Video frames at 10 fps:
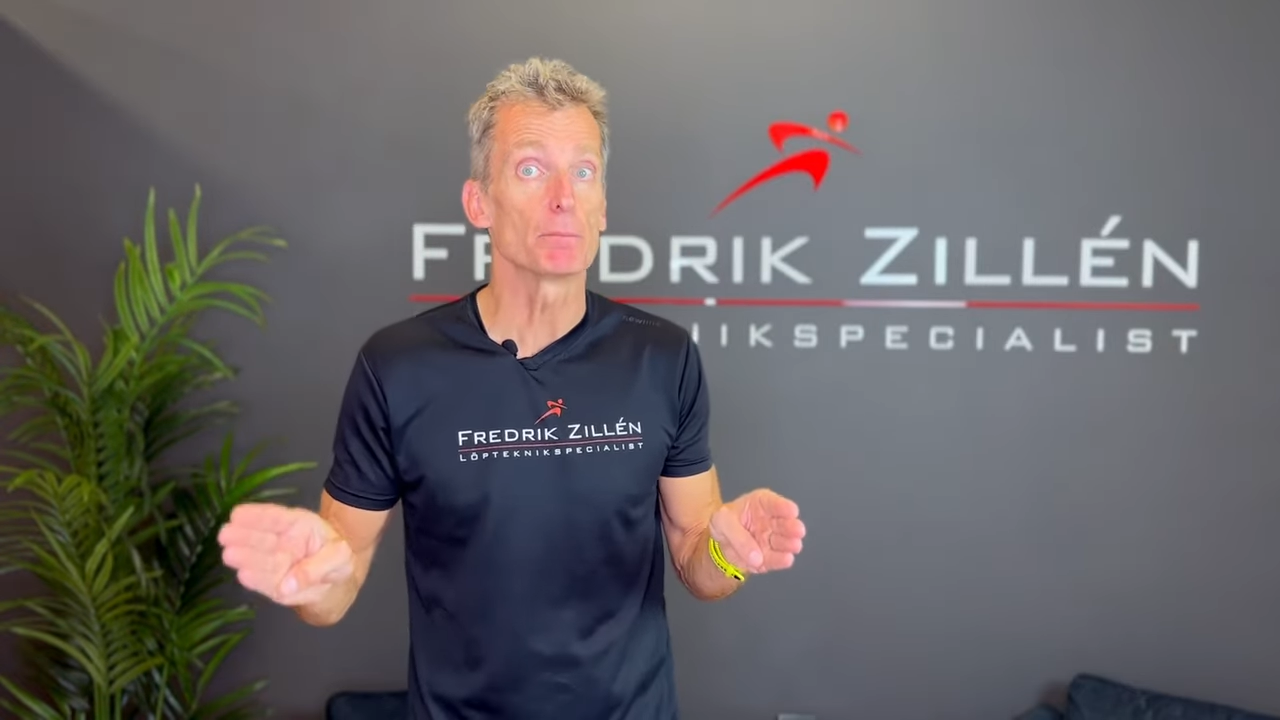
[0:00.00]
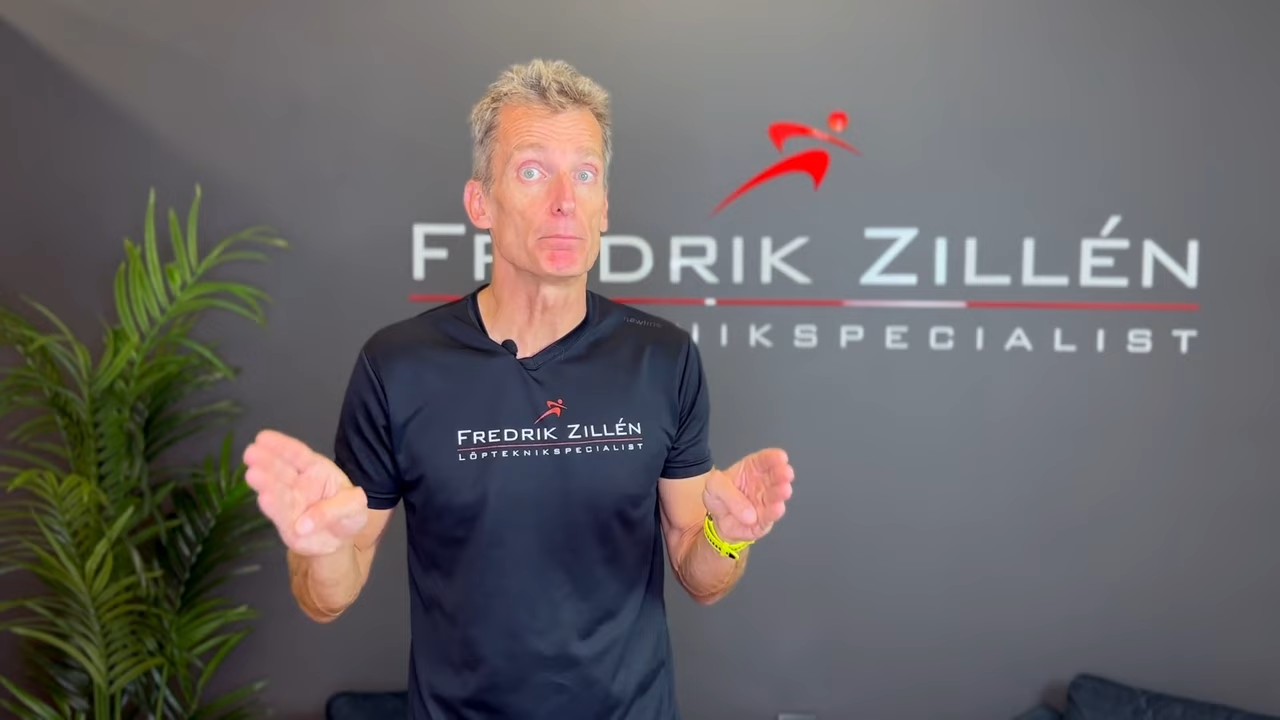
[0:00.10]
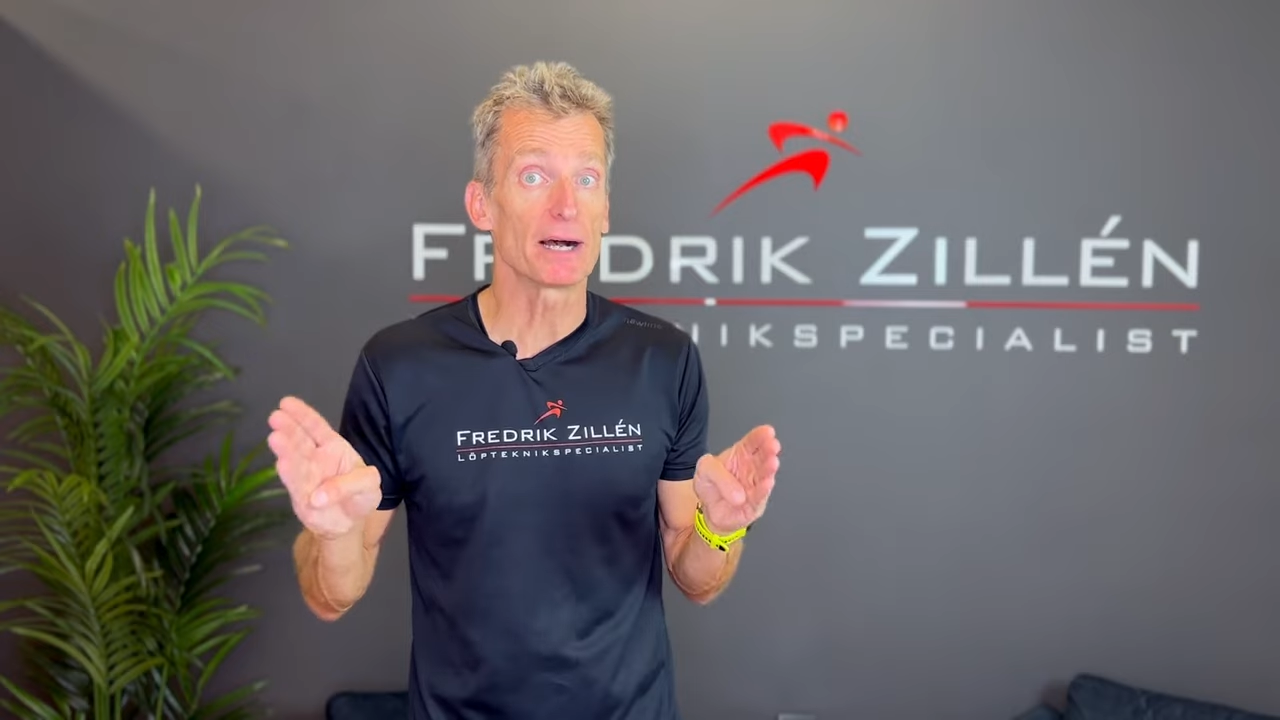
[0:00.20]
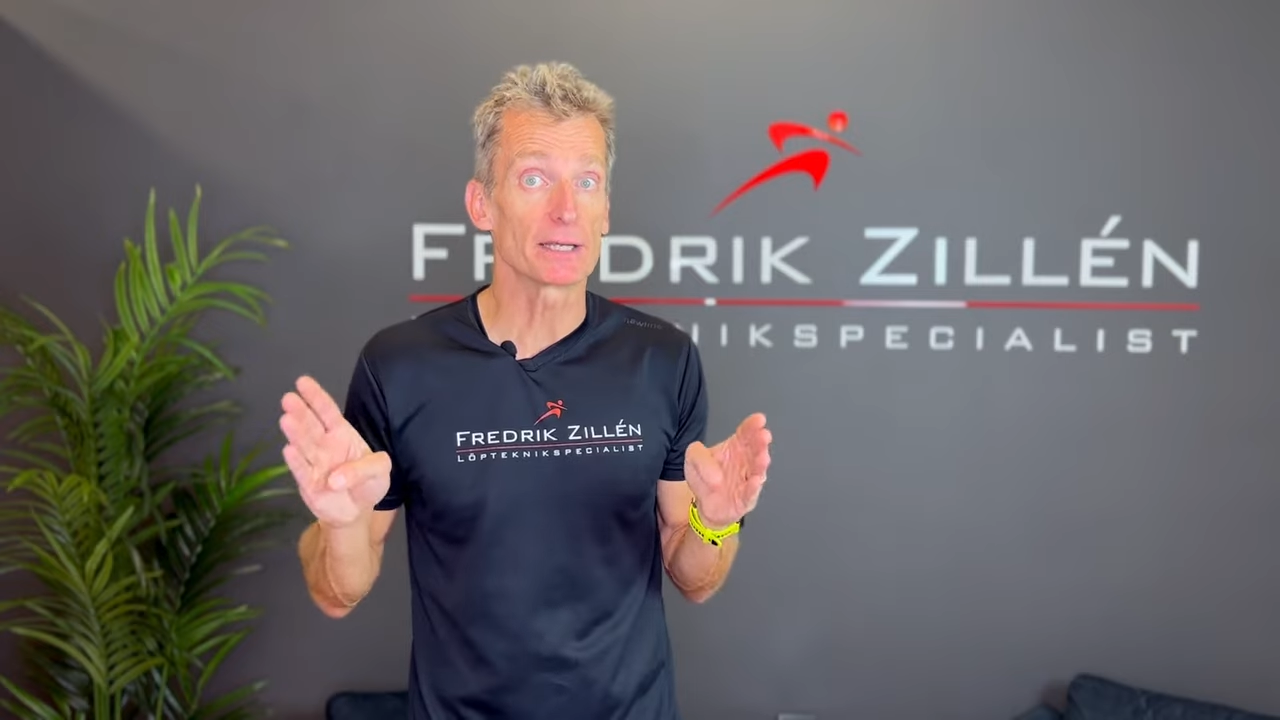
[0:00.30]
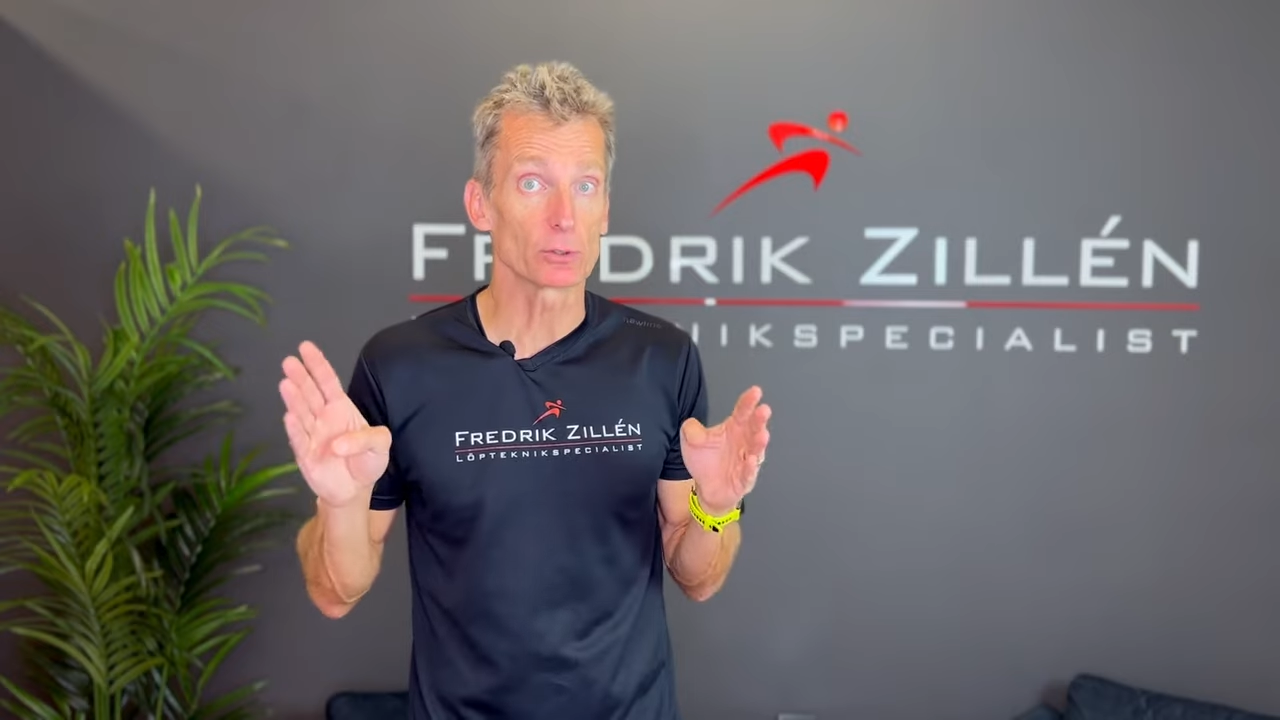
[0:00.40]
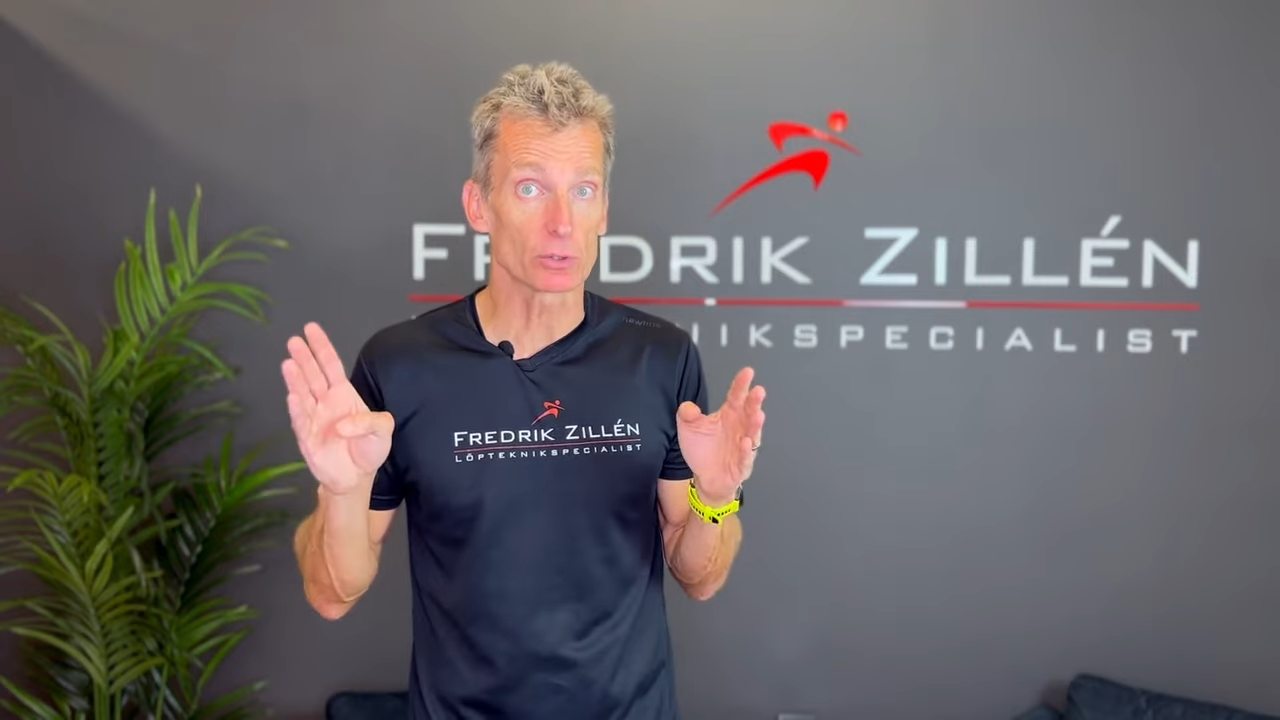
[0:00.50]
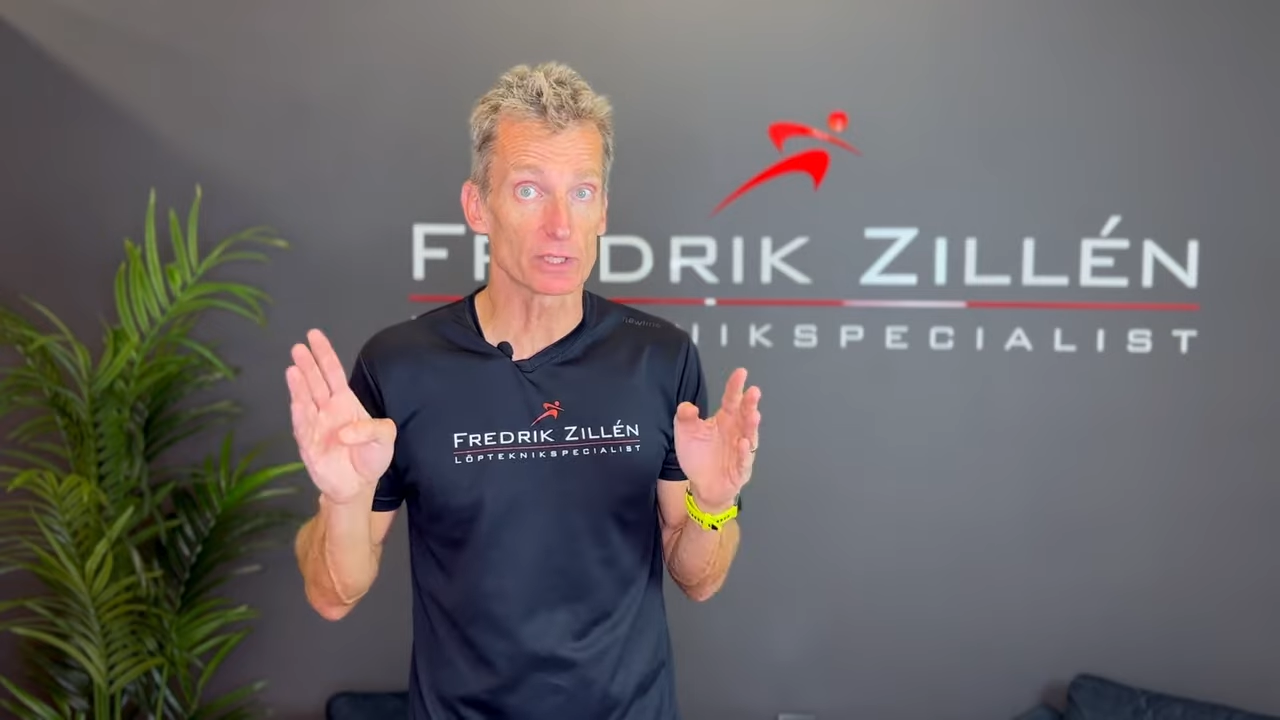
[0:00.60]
by your